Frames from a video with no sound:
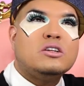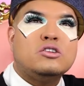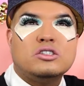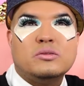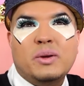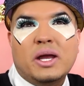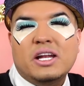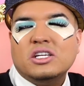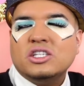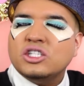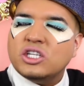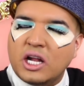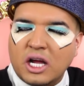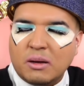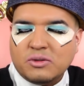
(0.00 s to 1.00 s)
Trisha Paytas,
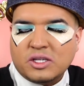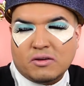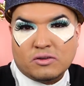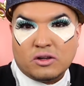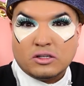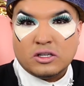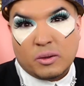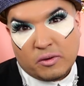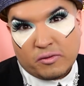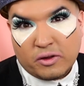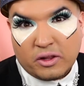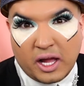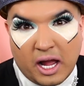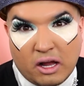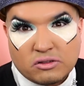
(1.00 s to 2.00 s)
shut up. Derek coming for
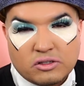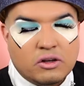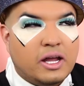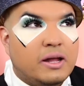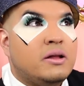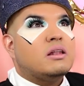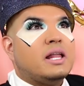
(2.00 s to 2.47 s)
the house, okay?